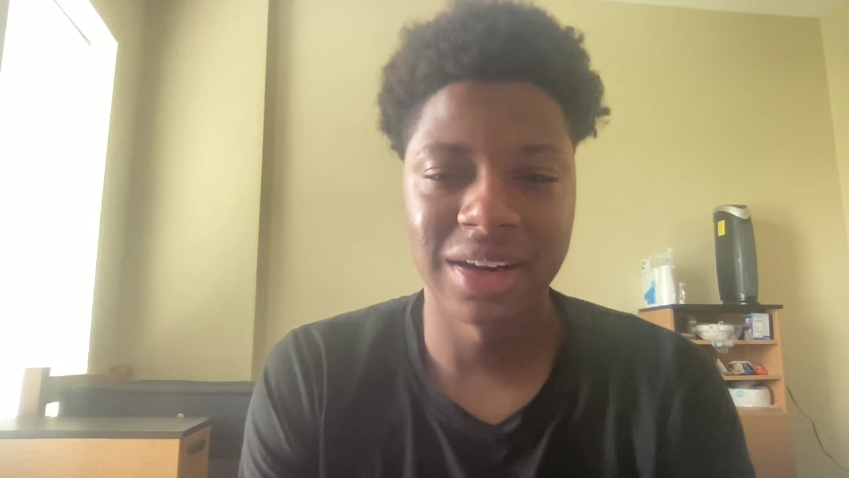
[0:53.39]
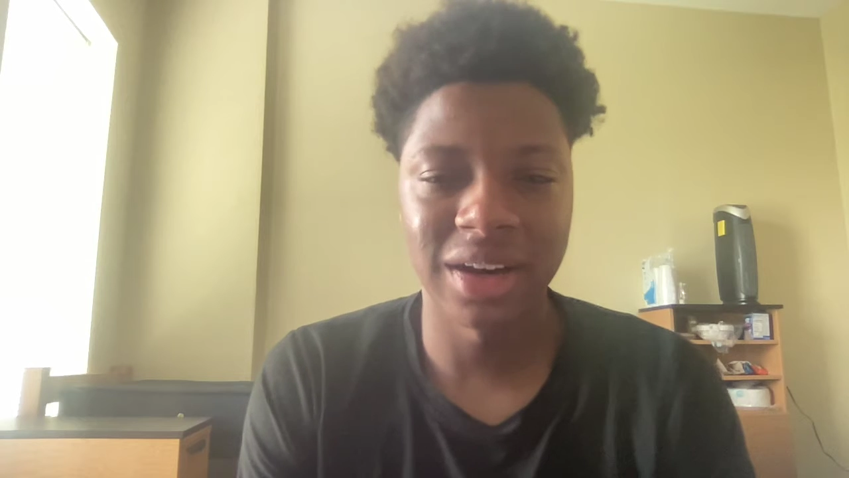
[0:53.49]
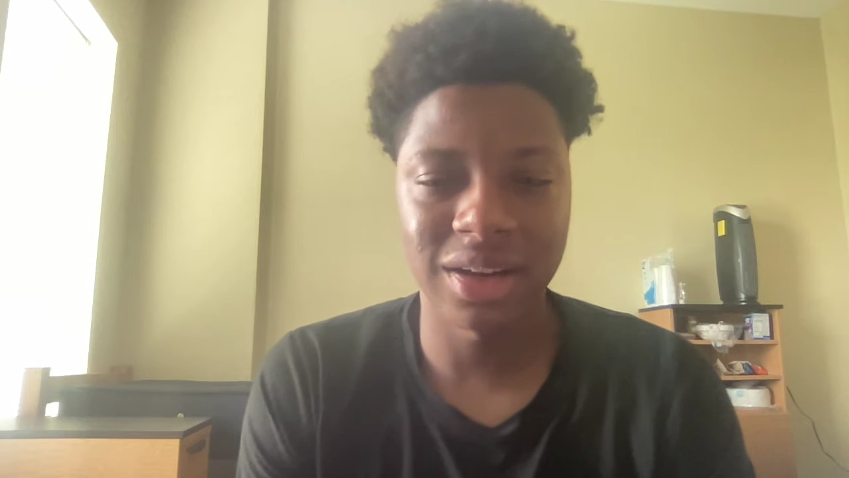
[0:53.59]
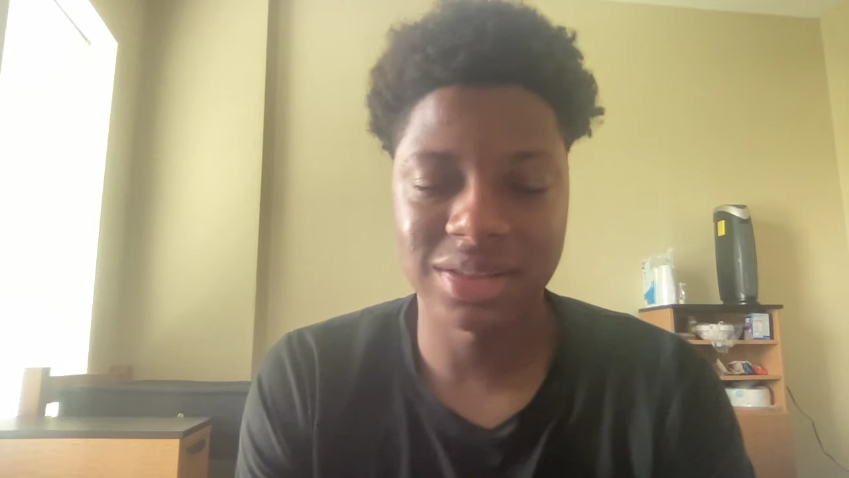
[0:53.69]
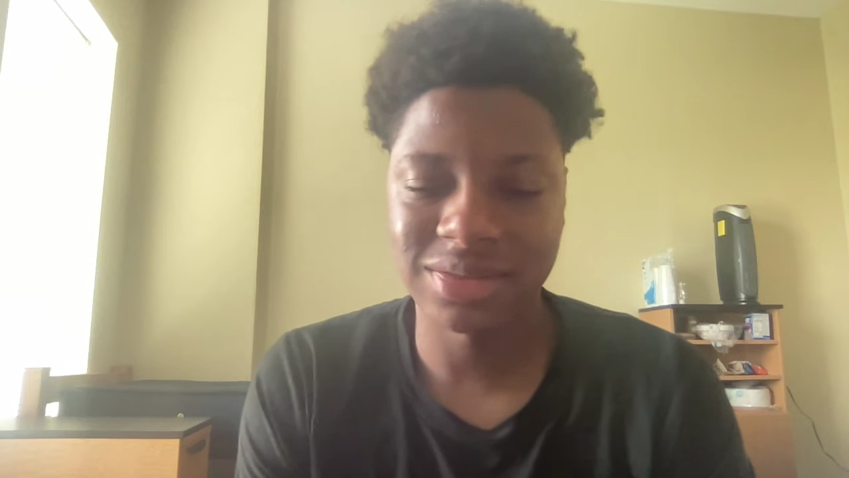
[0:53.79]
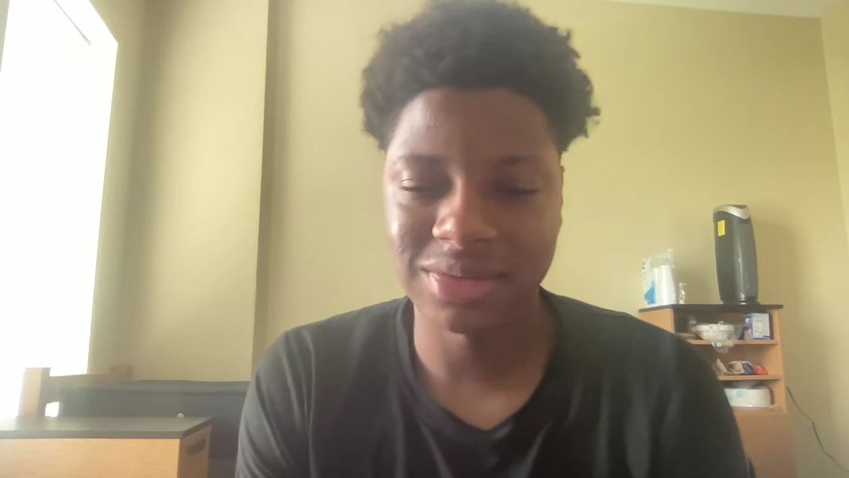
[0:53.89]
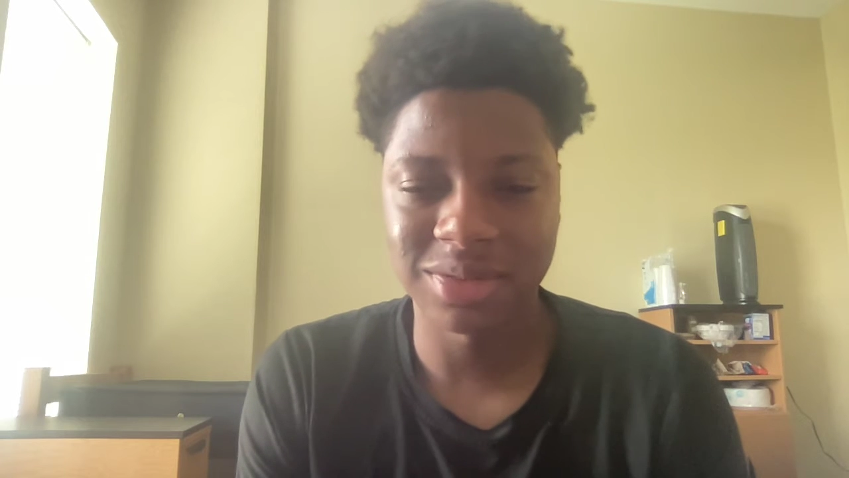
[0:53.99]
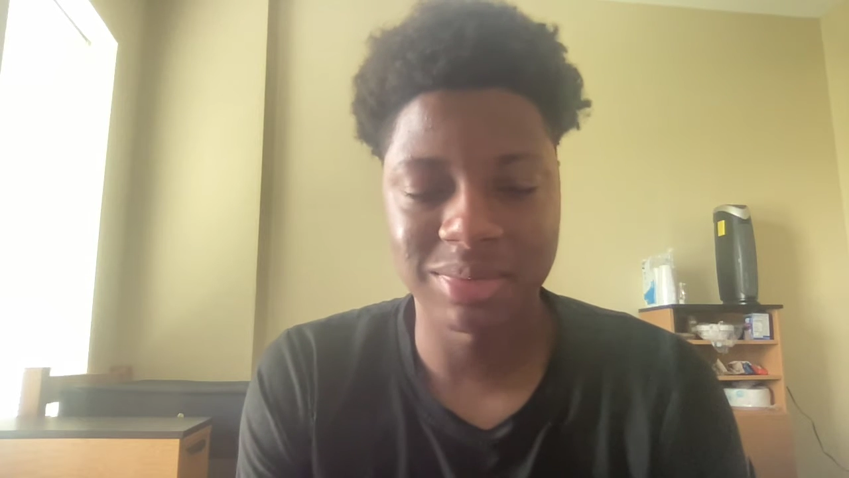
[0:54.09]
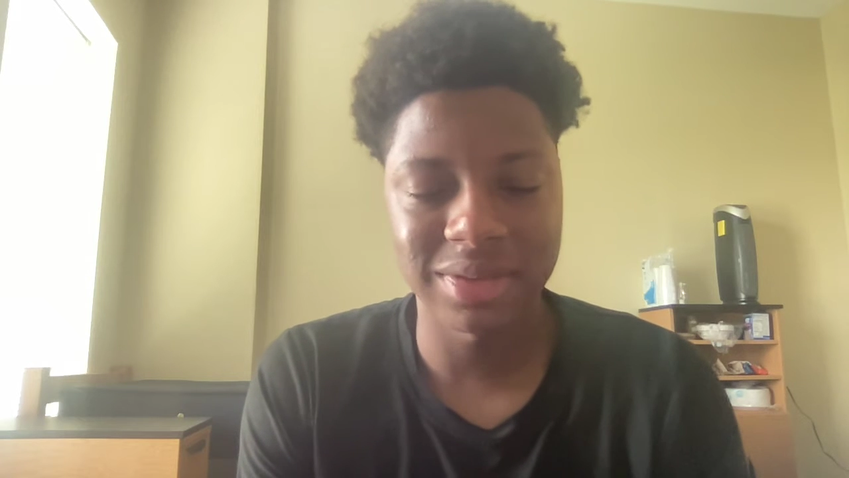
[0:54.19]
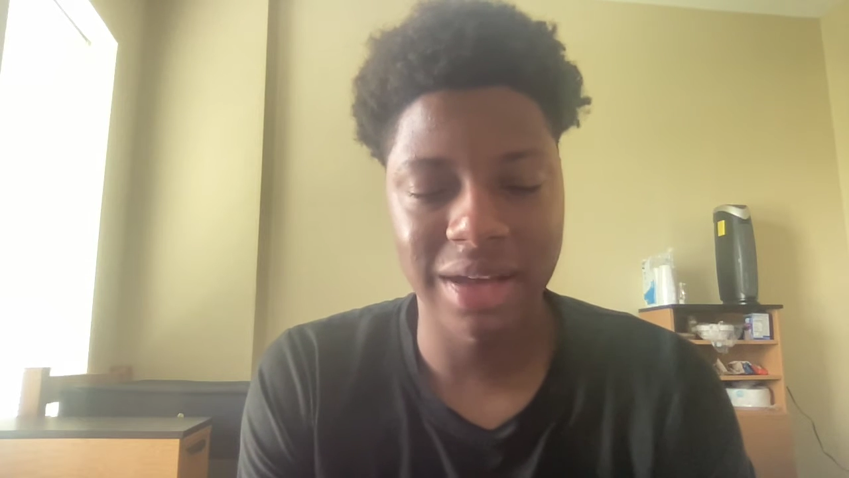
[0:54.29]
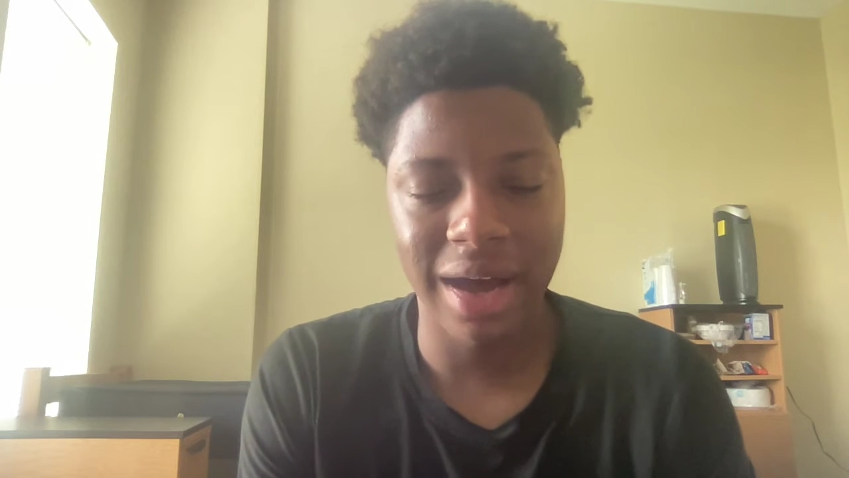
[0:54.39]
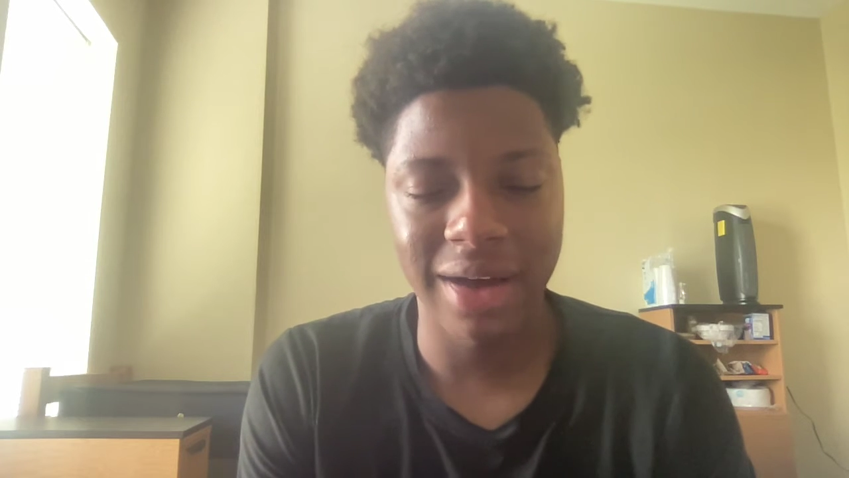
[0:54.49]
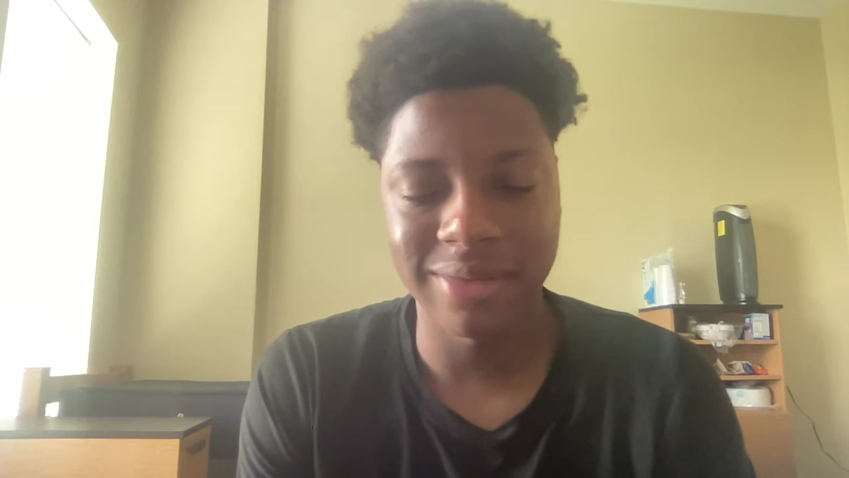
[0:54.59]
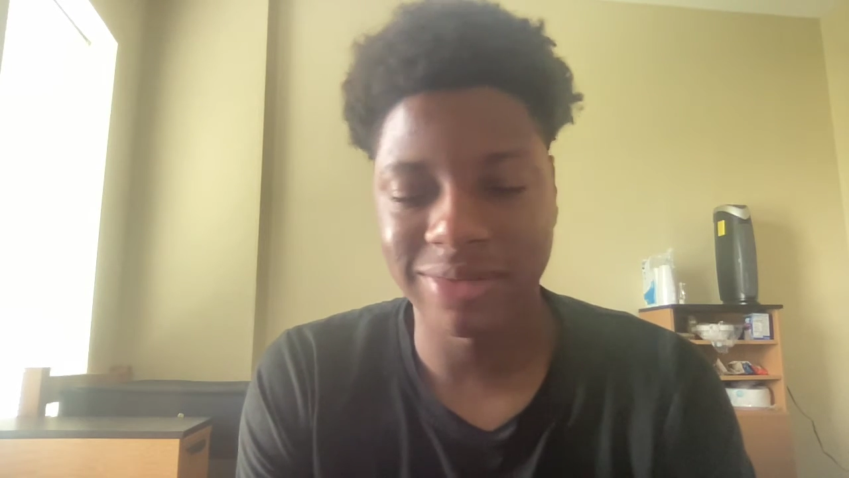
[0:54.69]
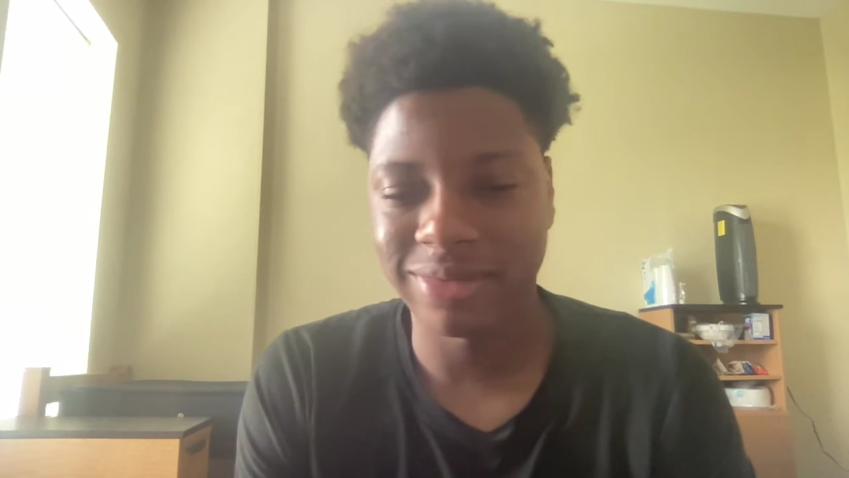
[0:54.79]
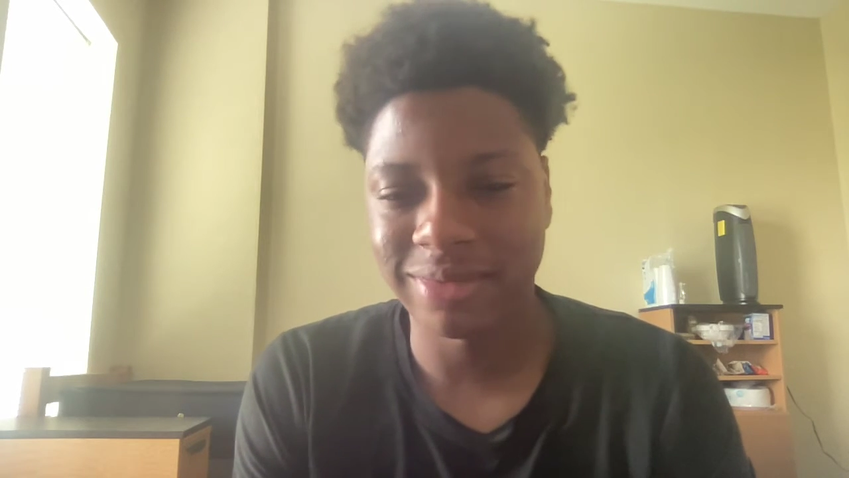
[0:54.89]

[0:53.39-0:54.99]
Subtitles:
I've